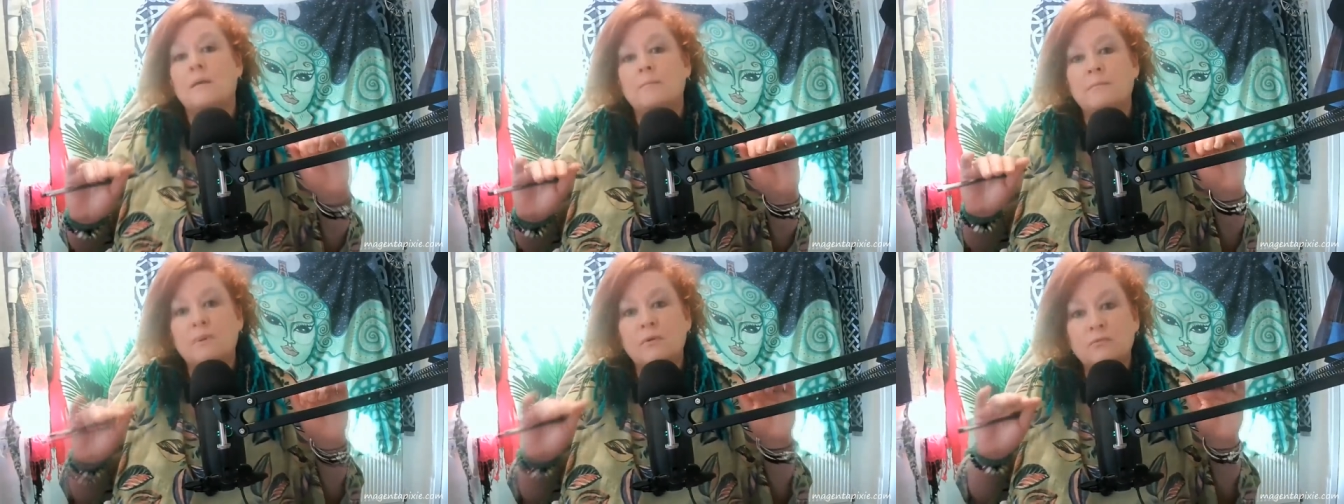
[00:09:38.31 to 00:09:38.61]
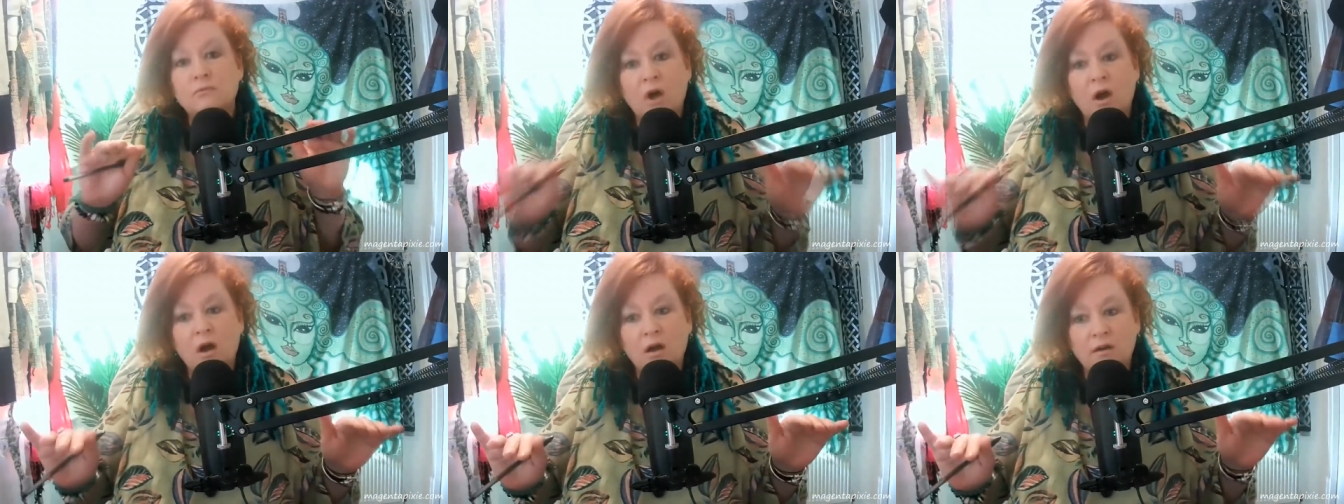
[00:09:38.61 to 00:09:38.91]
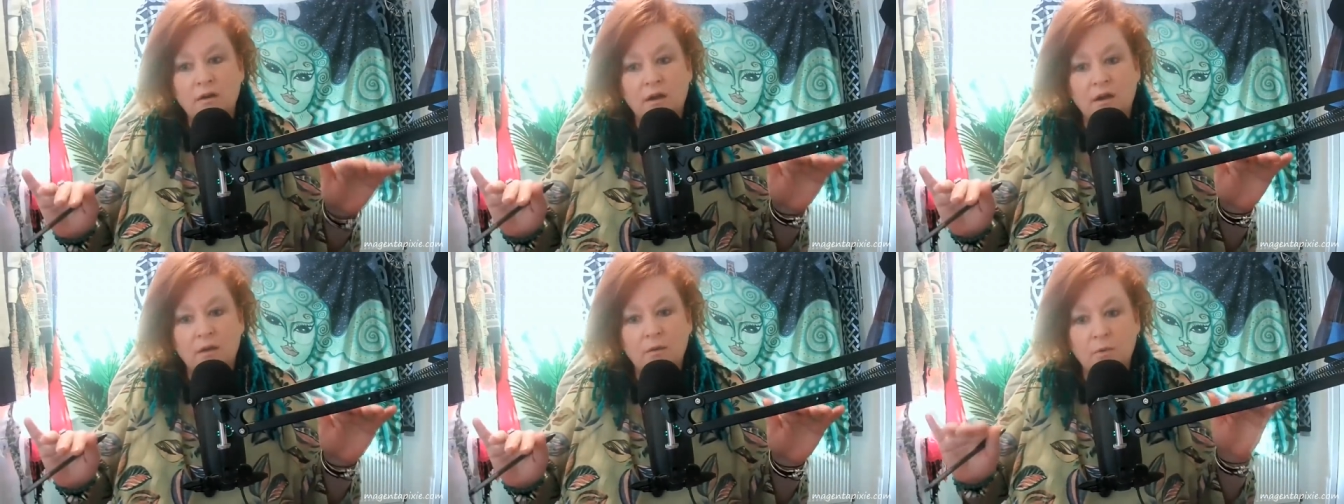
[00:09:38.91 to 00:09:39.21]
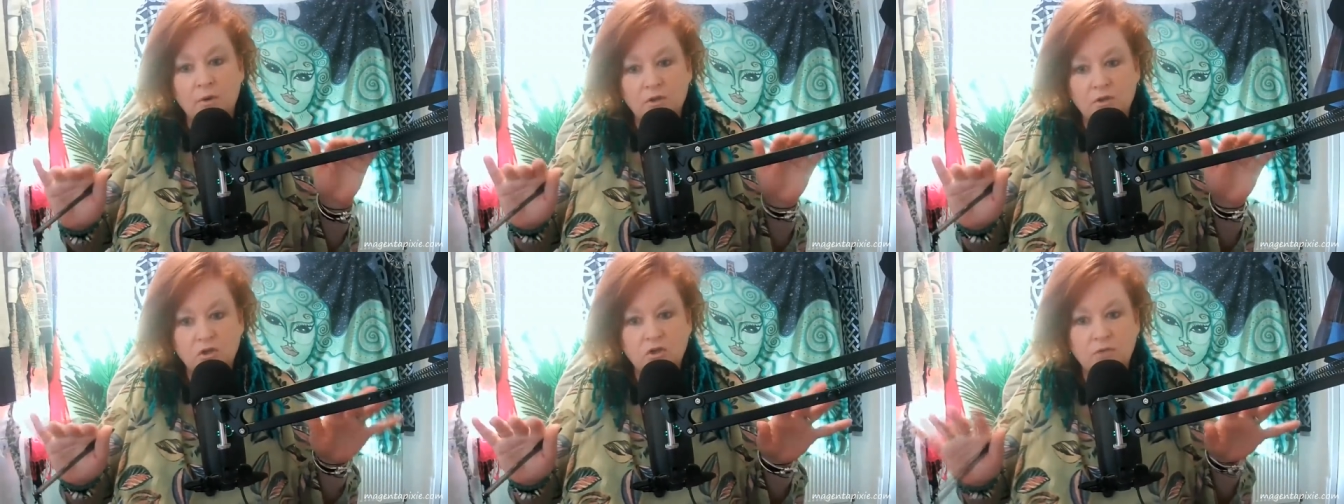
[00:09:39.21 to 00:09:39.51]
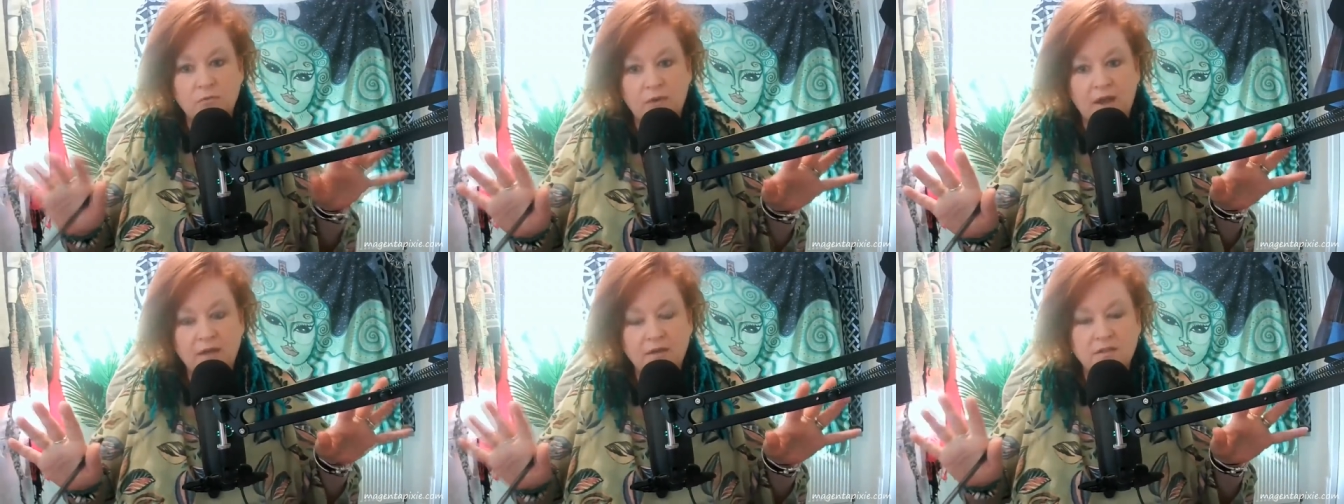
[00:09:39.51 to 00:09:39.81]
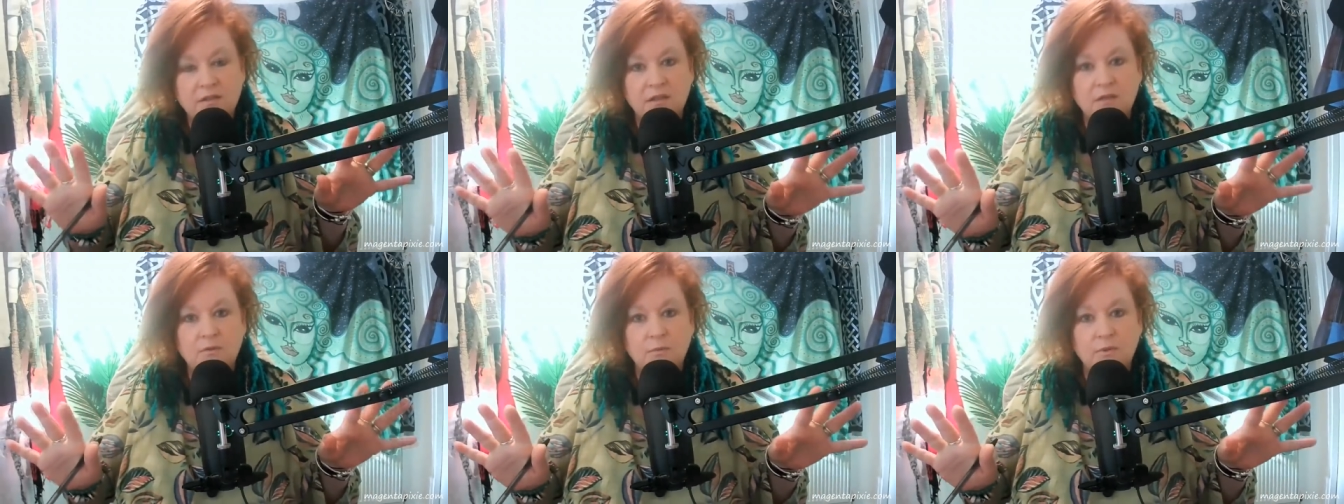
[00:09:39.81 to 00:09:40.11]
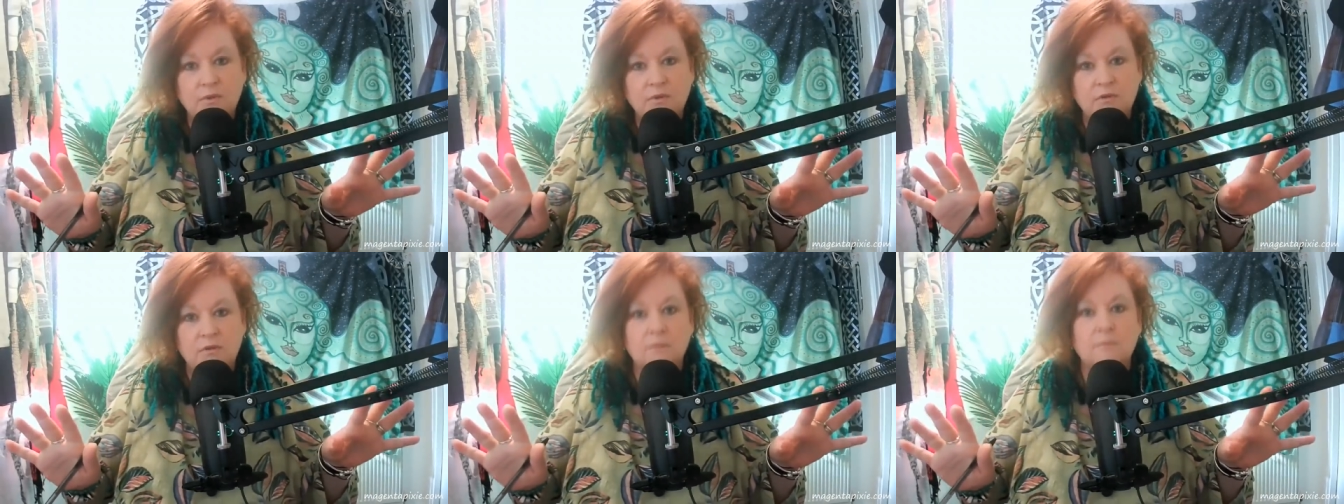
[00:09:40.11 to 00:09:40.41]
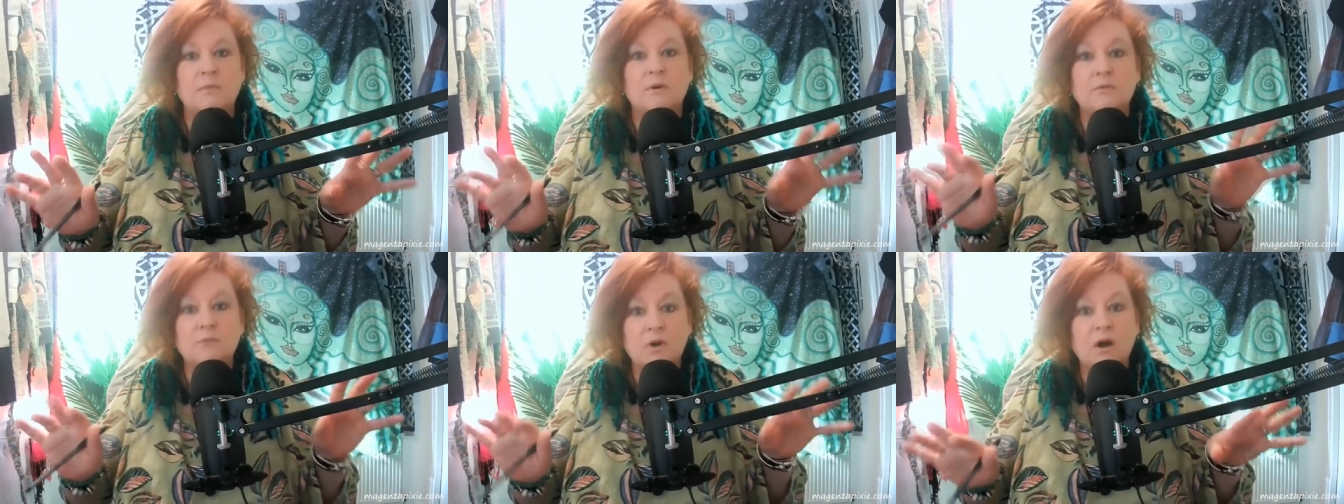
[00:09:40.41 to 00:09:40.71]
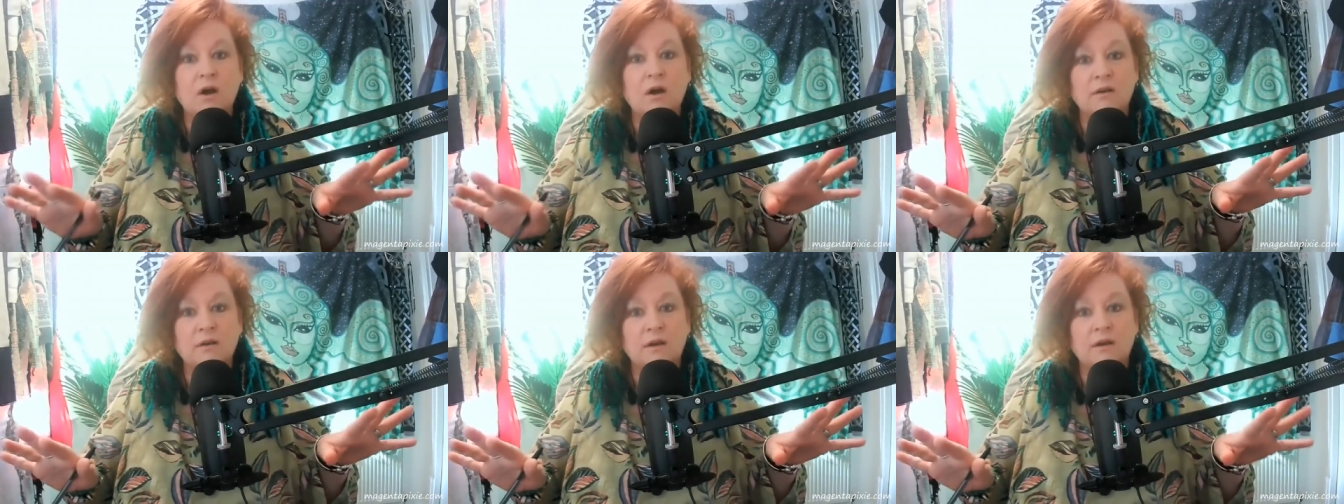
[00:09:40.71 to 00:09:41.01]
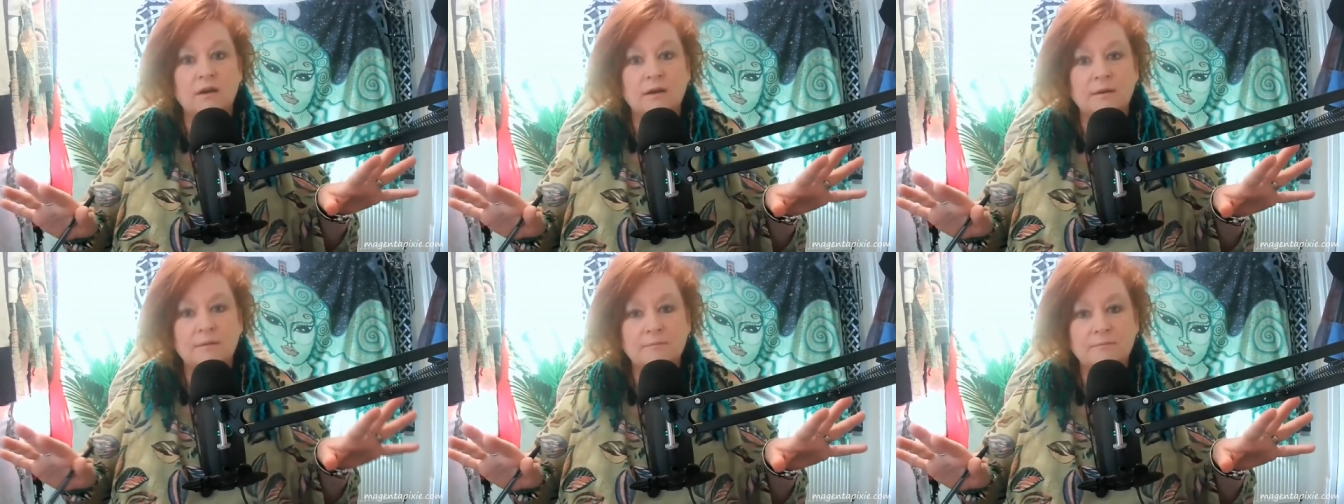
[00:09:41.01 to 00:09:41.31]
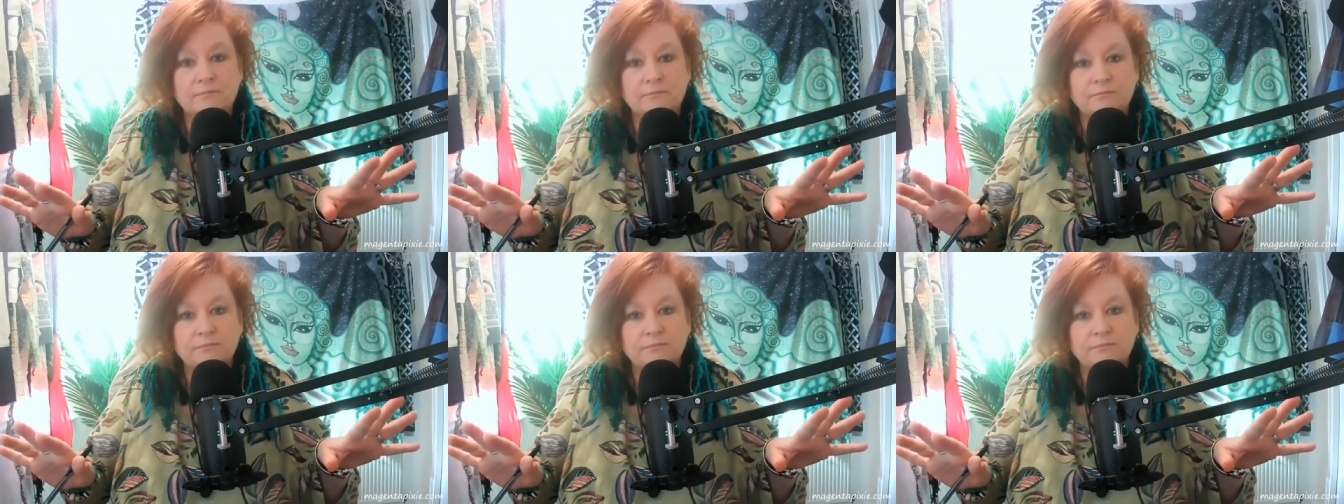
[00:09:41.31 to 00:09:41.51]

Mirana, once you've had dinner with Mirana,